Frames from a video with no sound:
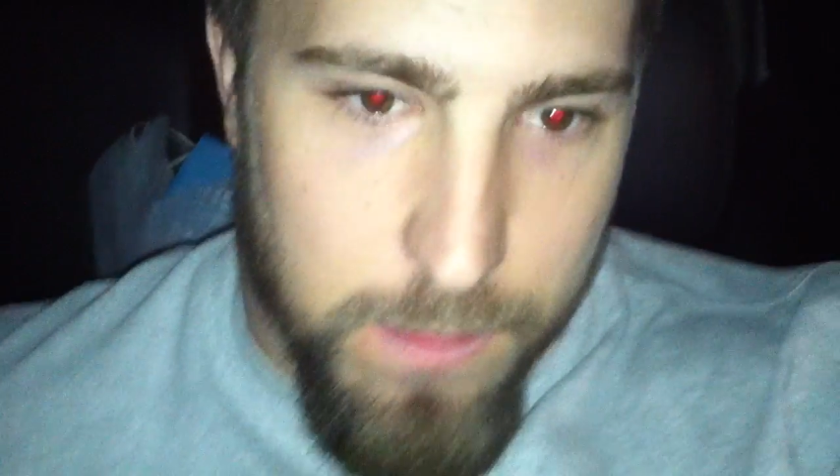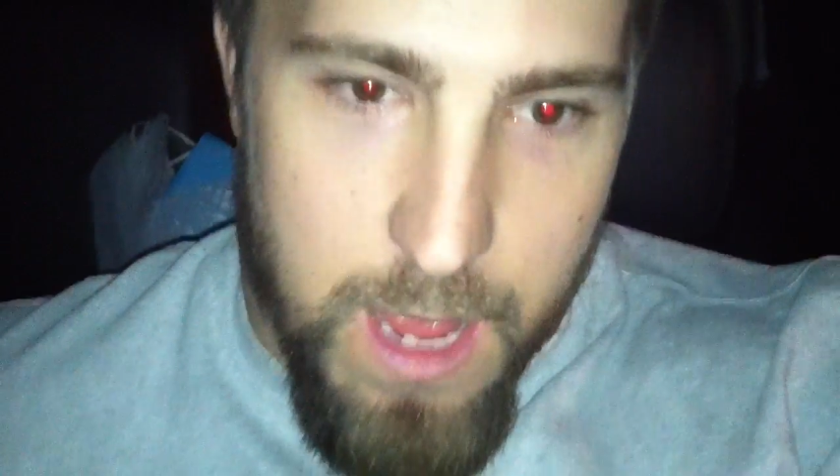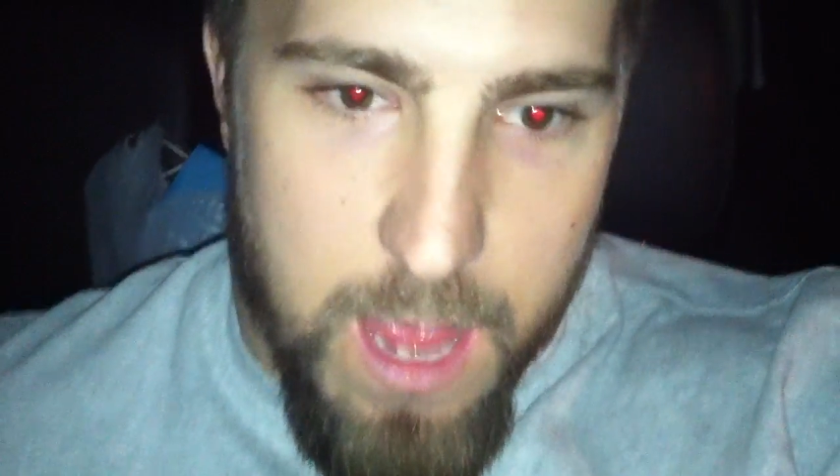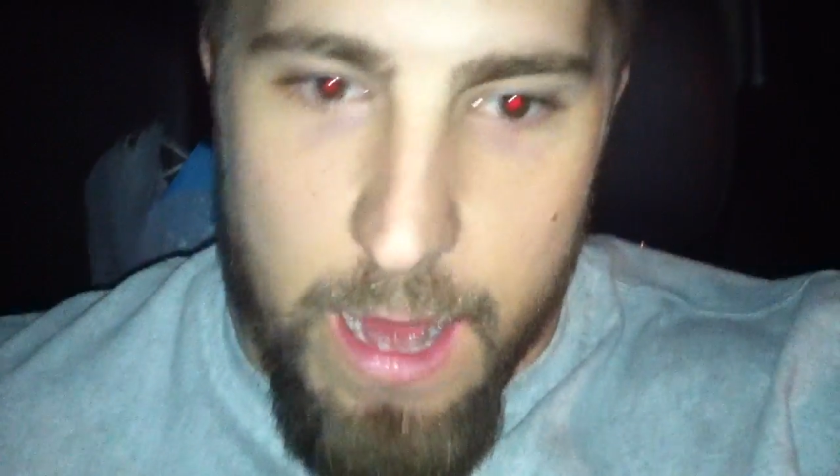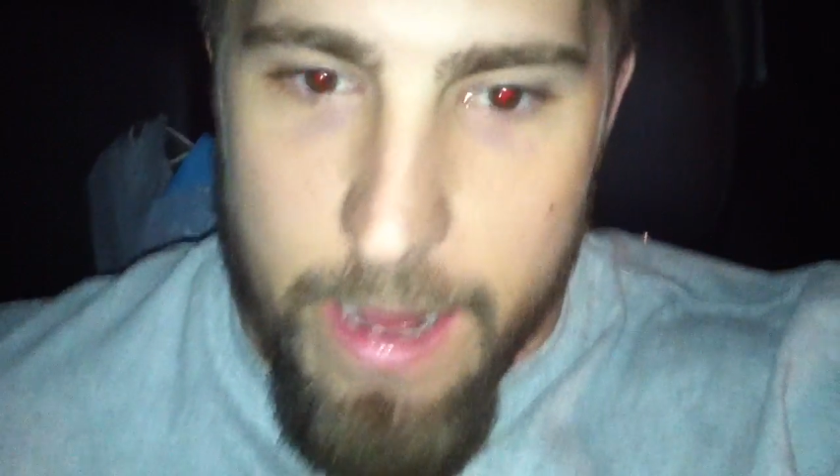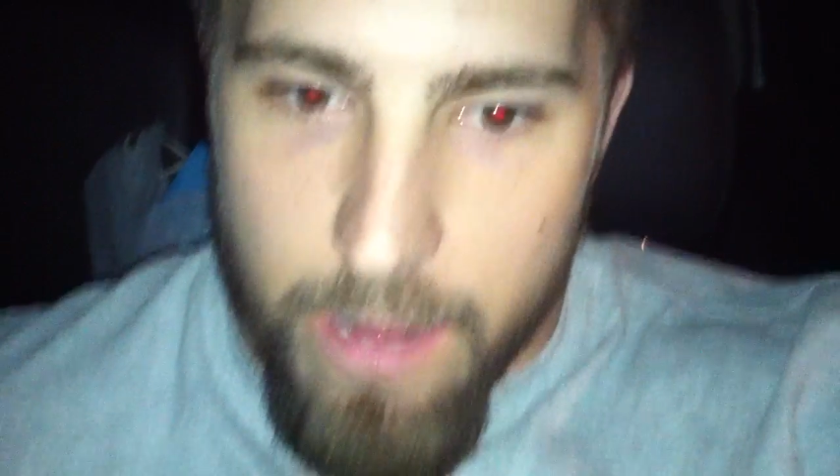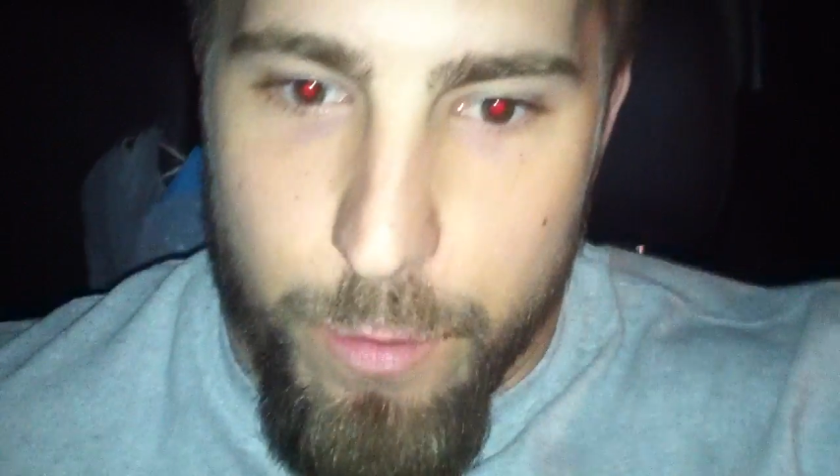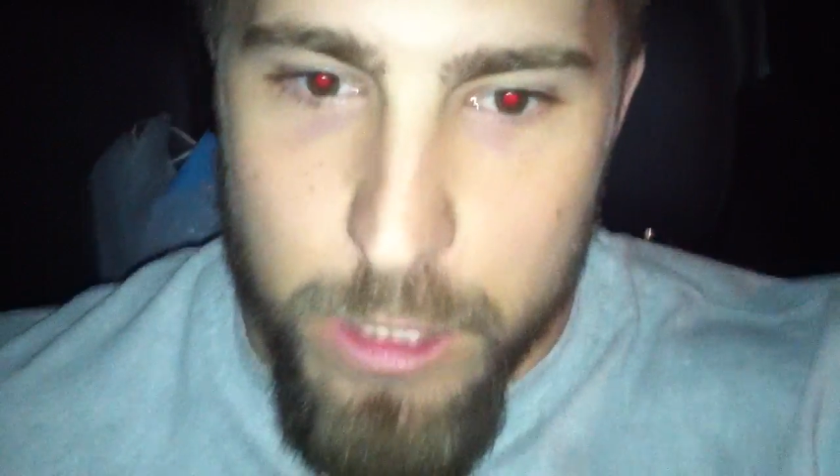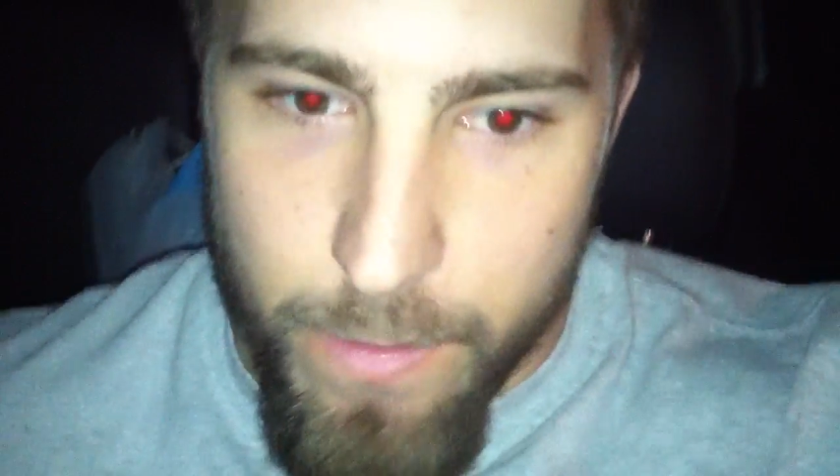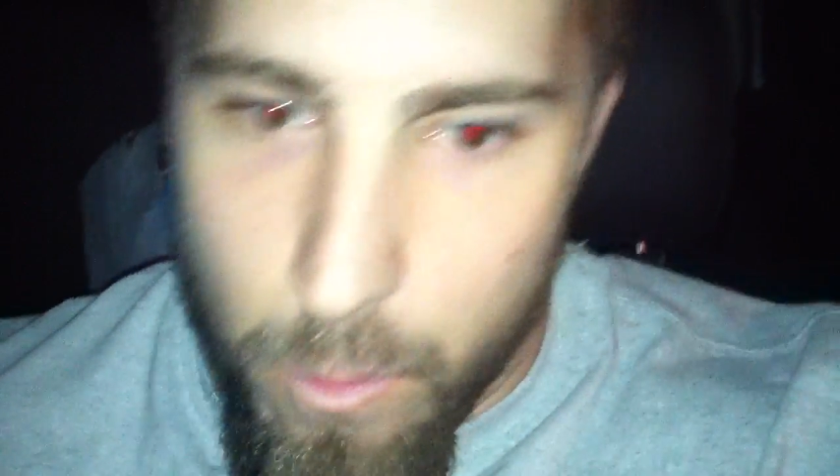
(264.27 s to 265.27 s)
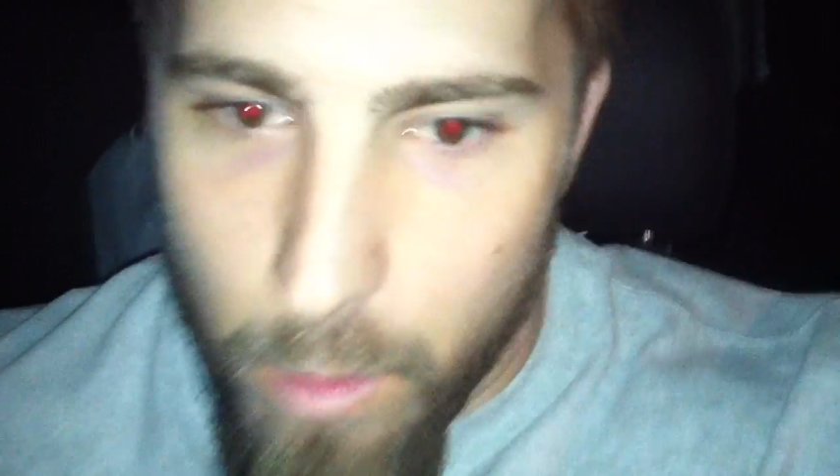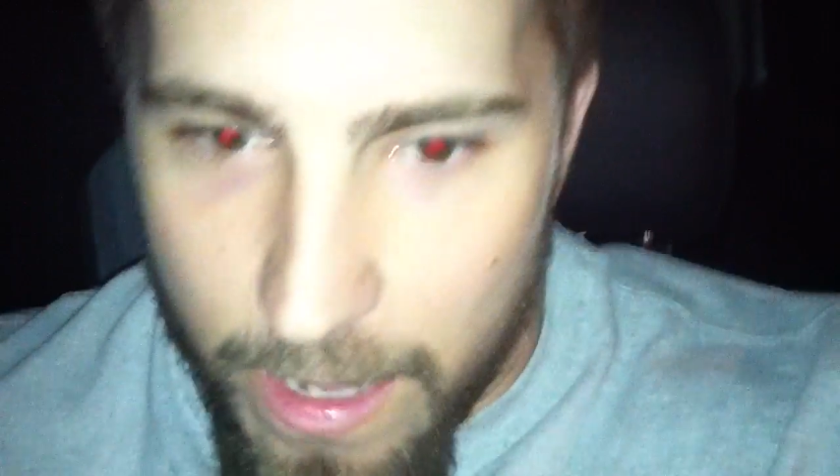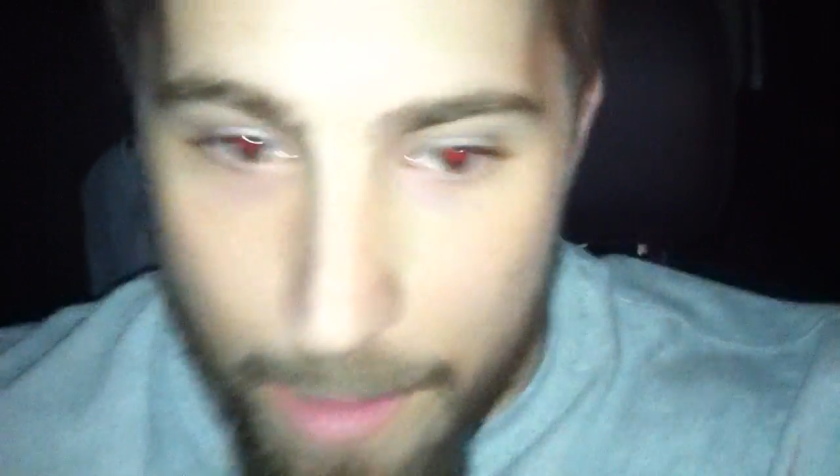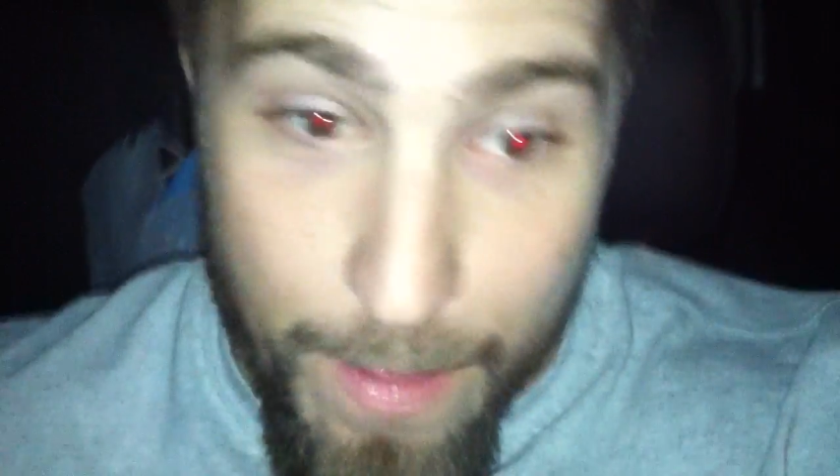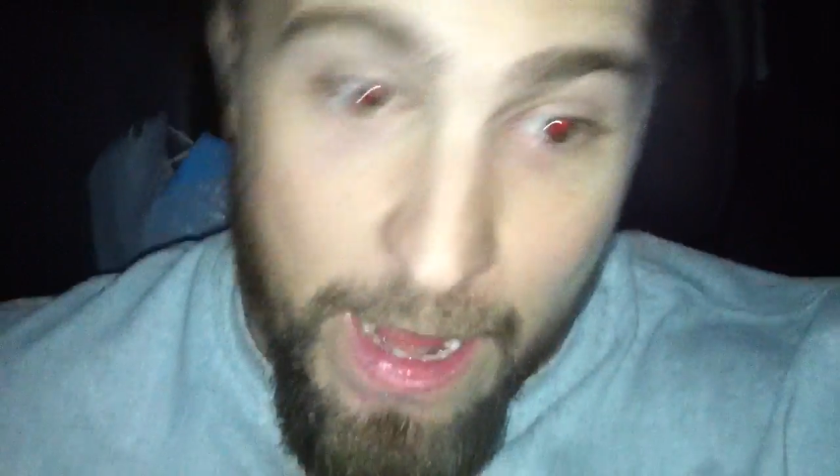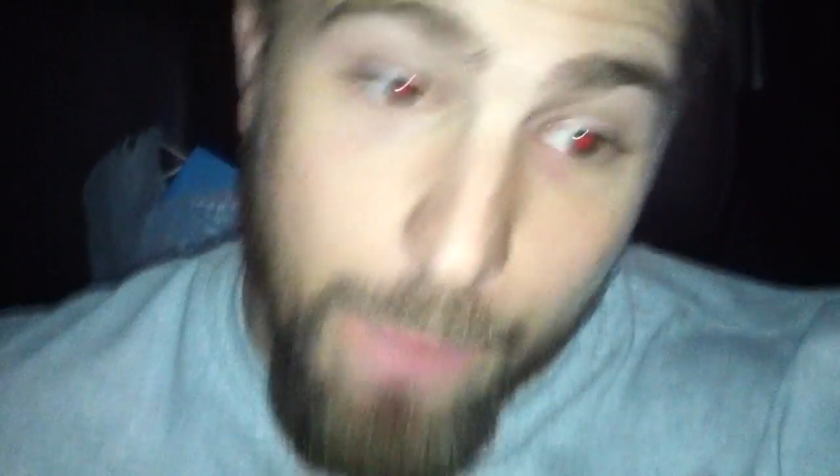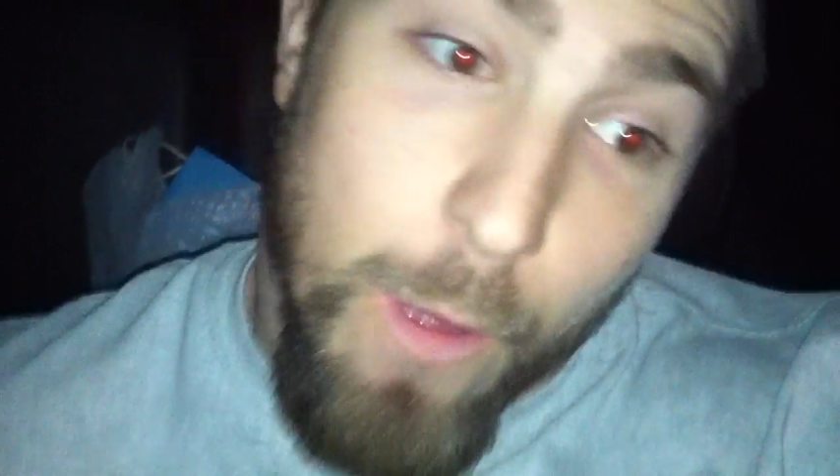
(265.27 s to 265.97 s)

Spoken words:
and hey, I got to push my workout back.